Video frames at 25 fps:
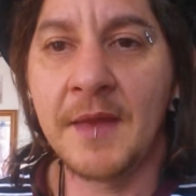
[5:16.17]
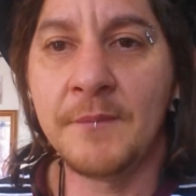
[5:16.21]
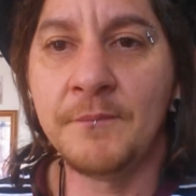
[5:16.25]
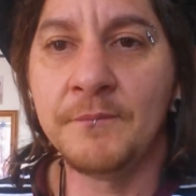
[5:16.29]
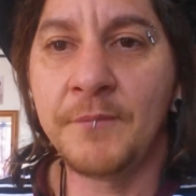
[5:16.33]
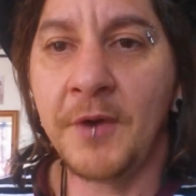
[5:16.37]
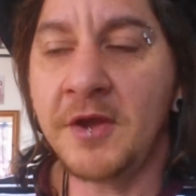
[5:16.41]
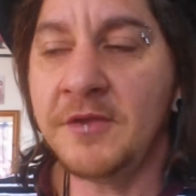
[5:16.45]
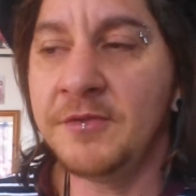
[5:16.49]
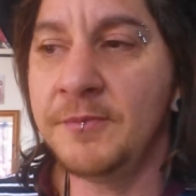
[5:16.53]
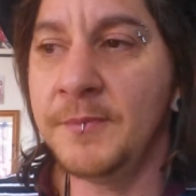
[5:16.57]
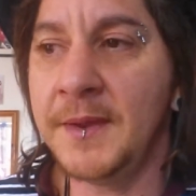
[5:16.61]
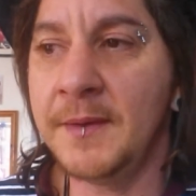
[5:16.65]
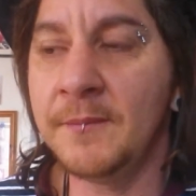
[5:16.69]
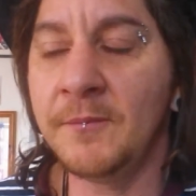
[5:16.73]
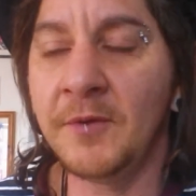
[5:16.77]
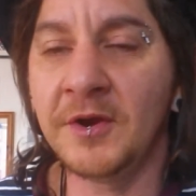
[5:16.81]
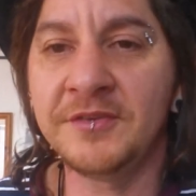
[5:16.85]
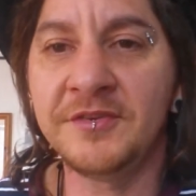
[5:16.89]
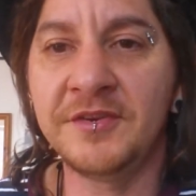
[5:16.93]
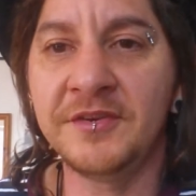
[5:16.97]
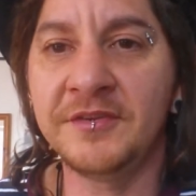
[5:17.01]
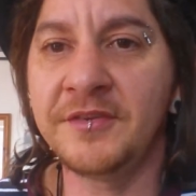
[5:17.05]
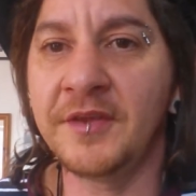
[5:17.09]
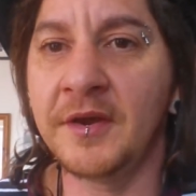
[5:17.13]
and both me and
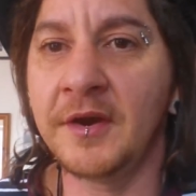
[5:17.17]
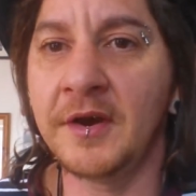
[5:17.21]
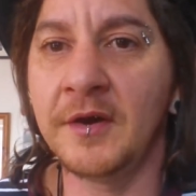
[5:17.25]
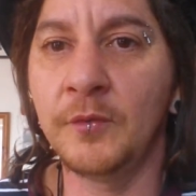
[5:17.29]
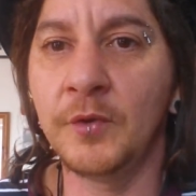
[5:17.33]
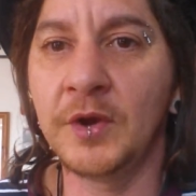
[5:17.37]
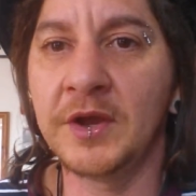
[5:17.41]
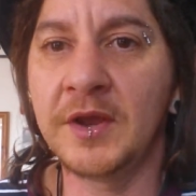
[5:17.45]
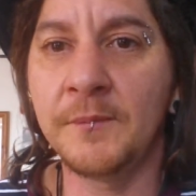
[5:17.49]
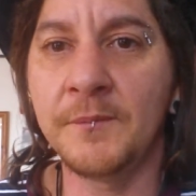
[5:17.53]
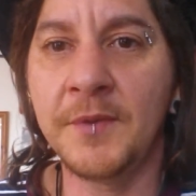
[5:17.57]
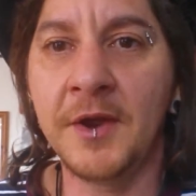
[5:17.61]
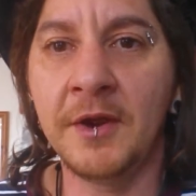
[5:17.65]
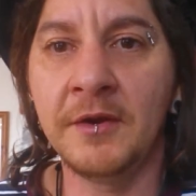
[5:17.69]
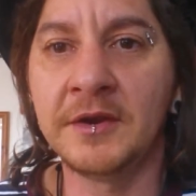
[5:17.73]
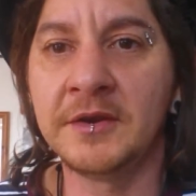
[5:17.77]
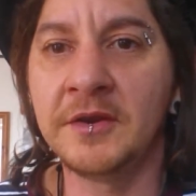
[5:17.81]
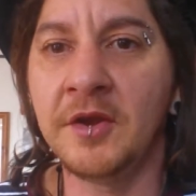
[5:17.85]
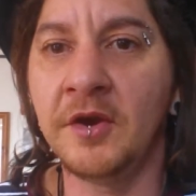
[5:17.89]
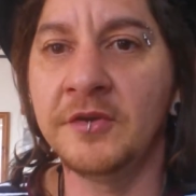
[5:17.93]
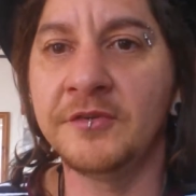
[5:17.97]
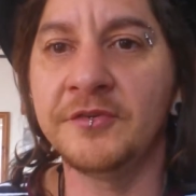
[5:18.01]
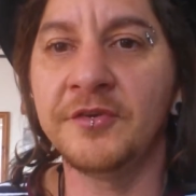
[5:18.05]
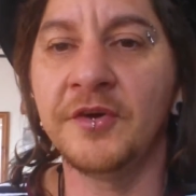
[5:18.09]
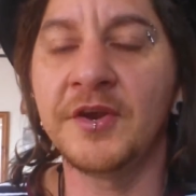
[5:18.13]
my sister were comparing
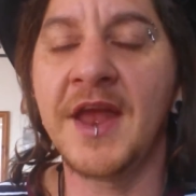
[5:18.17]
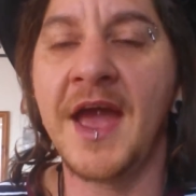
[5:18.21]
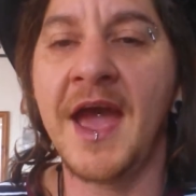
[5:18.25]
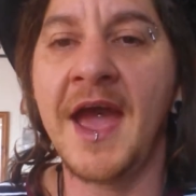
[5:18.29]
notes on